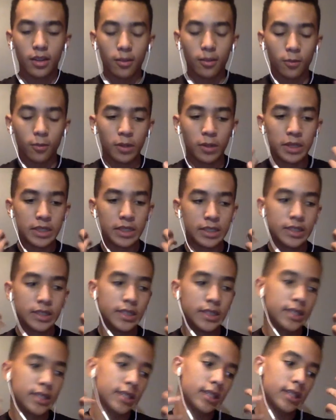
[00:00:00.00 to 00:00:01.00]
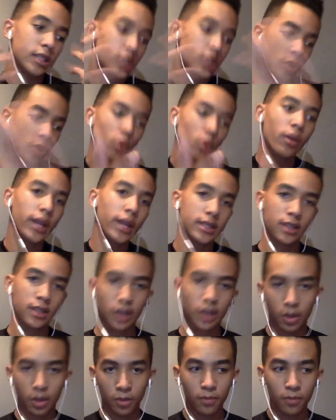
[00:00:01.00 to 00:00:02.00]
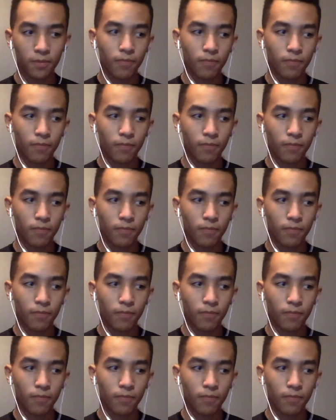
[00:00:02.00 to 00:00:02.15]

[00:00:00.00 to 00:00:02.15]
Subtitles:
was 2 weeks ago,